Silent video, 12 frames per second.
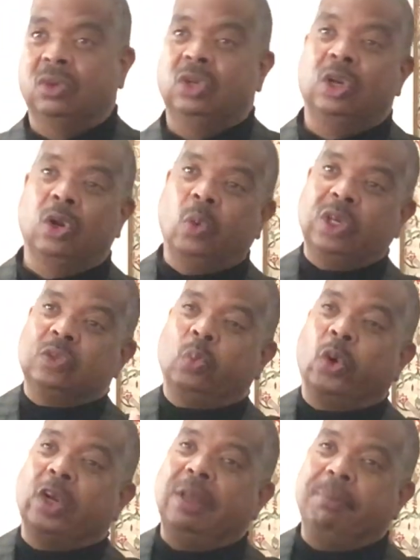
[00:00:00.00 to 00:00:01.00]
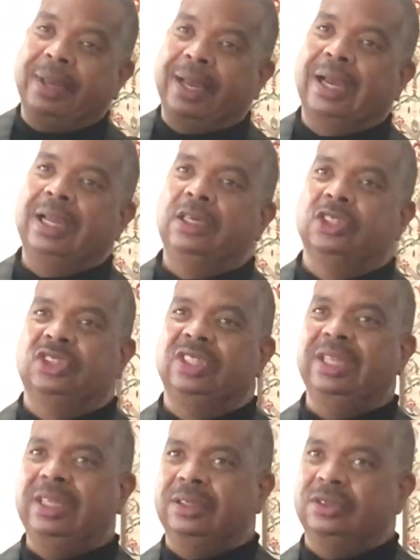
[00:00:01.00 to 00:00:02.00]
The Lord is working behind the
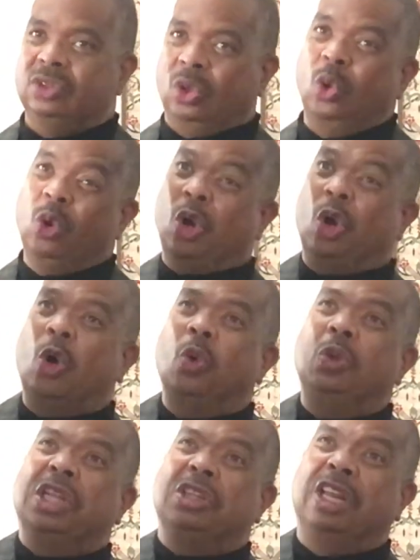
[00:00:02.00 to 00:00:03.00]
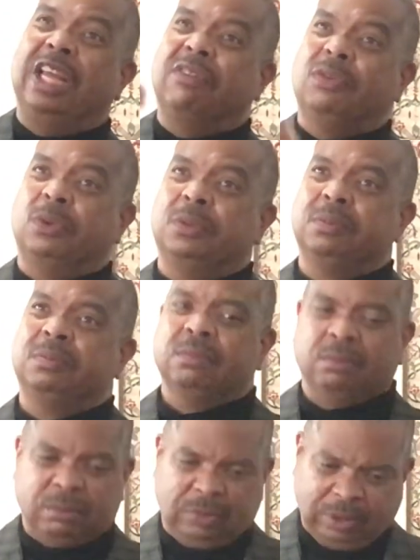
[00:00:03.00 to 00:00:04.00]
scenes on a whole nother level,
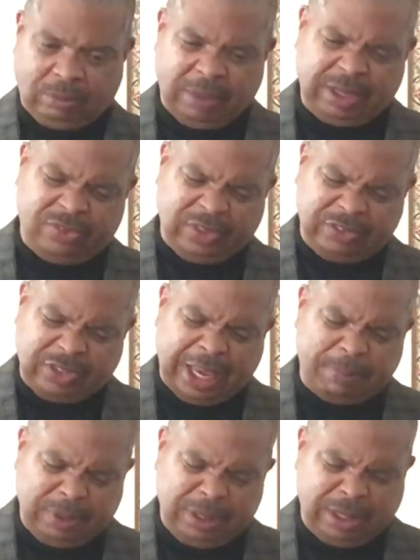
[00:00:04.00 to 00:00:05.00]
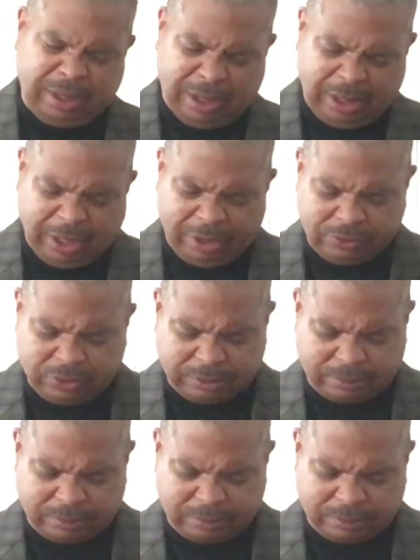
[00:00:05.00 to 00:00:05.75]
making things happen in our lives.